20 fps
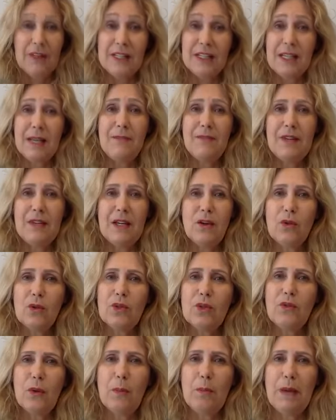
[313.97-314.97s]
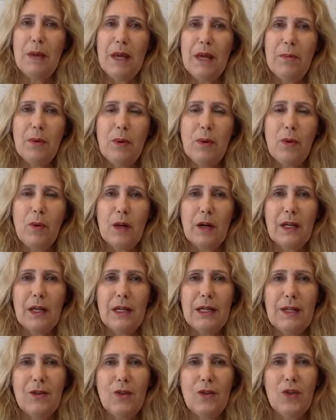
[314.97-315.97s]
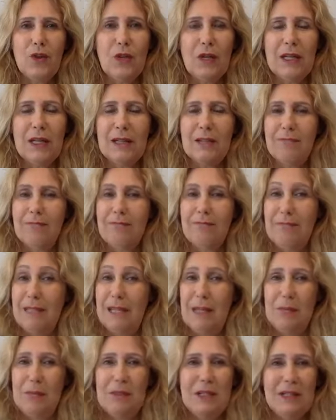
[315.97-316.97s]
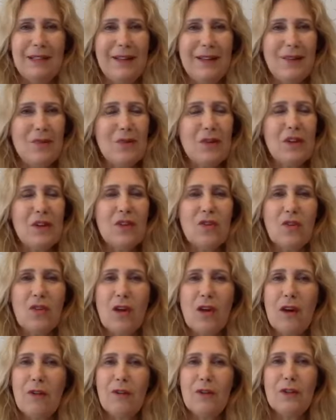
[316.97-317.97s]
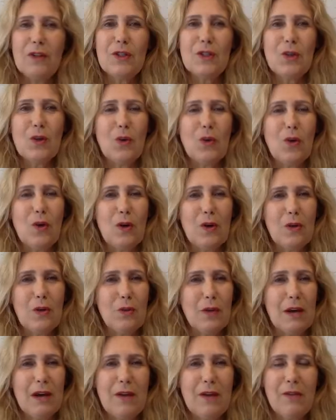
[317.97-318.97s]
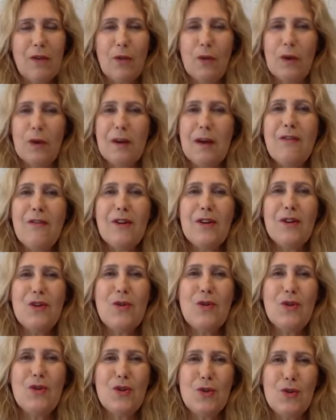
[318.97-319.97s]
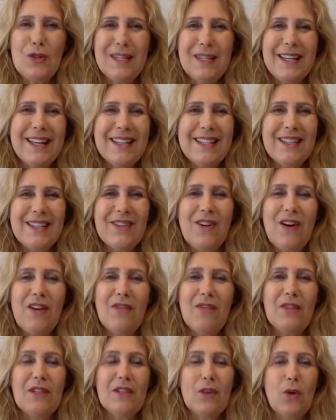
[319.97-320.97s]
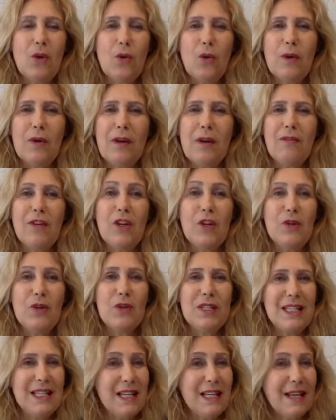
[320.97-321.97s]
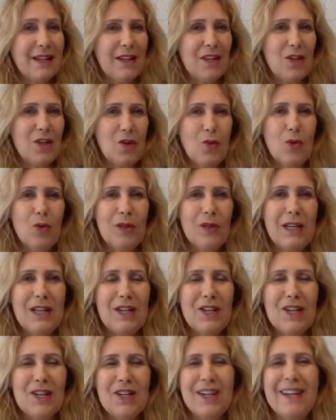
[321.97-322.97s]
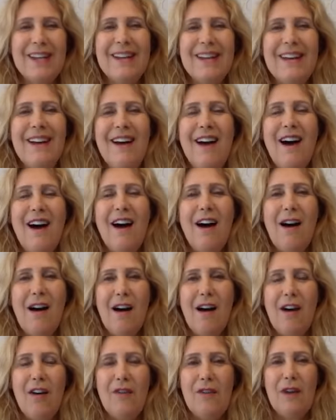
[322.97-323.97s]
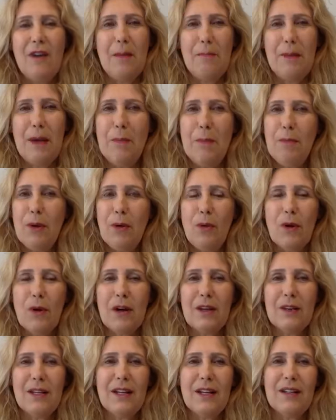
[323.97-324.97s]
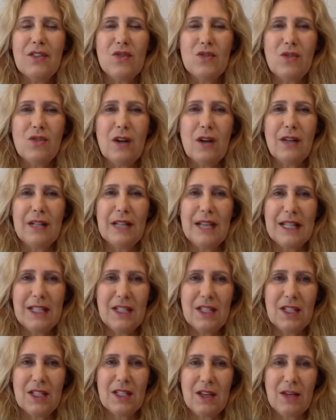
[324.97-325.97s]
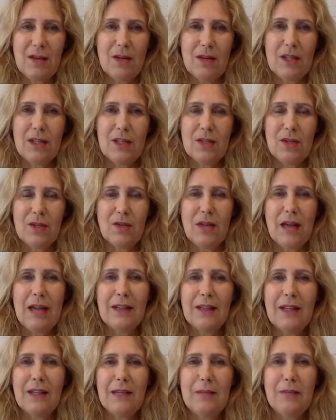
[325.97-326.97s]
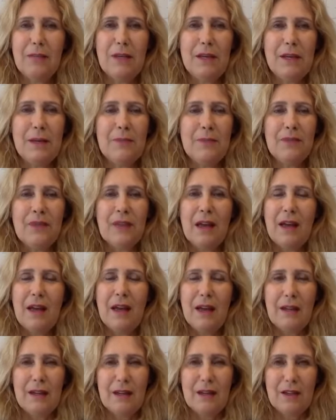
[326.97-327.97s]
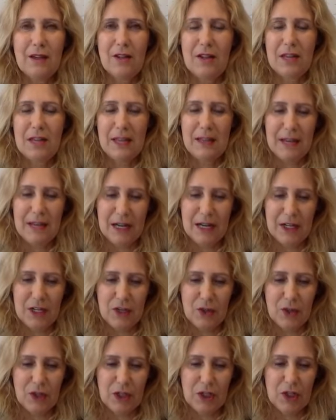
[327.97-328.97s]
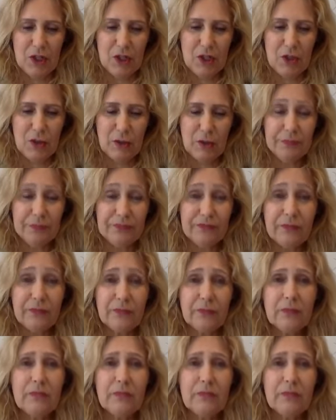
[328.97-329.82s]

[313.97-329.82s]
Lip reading: The same thing goes for paperwork. You can keep decluttering your office or whatever, wherever you're using as an office, or wherever you see an accumulation of paperwork that is not necessary. So that can be another thing that you can do.